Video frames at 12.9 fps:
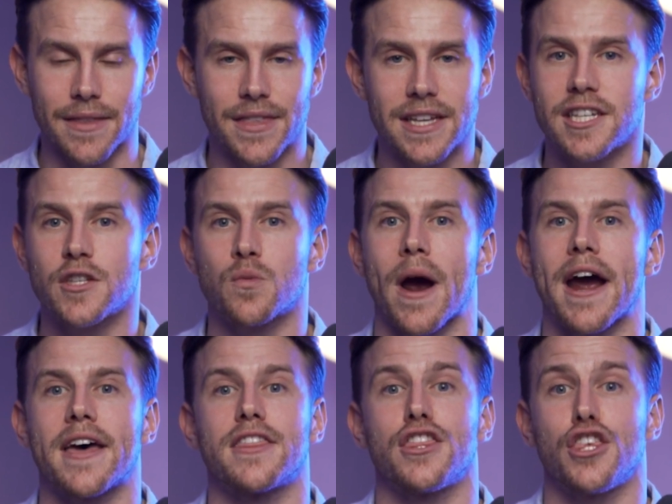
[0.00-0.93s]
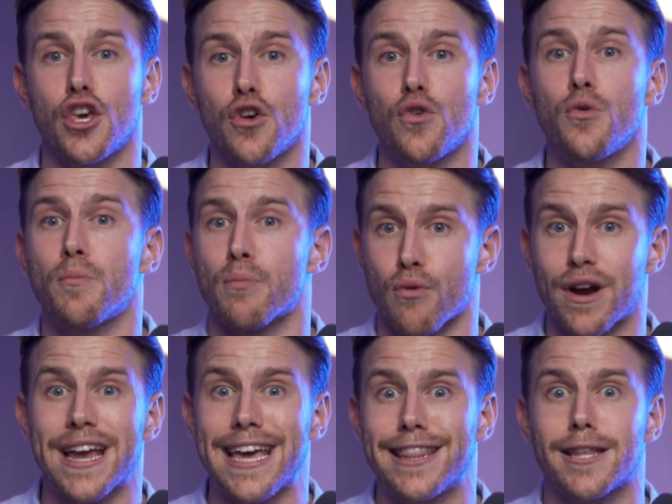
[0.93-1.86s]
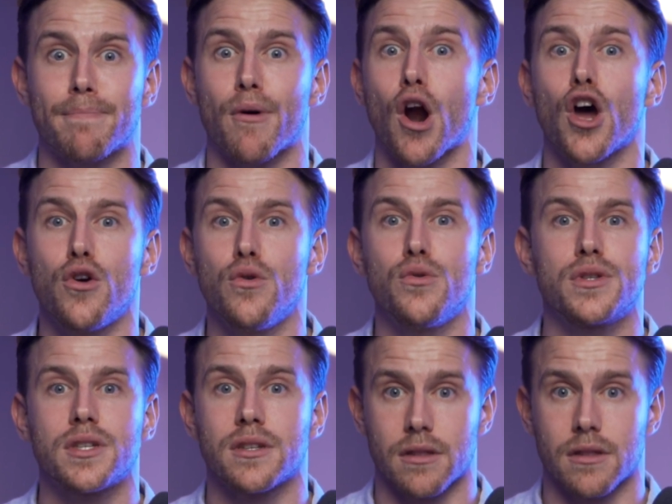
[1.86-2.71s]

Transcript: This is where you bring in the pros,